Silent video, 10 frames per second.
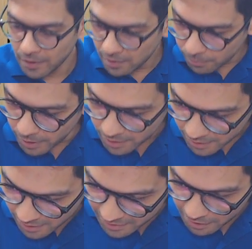But
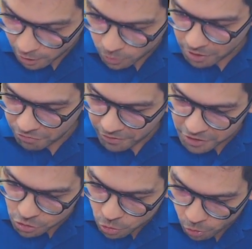now if I
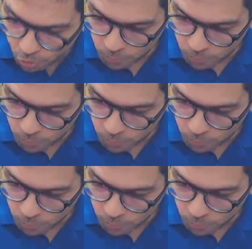show you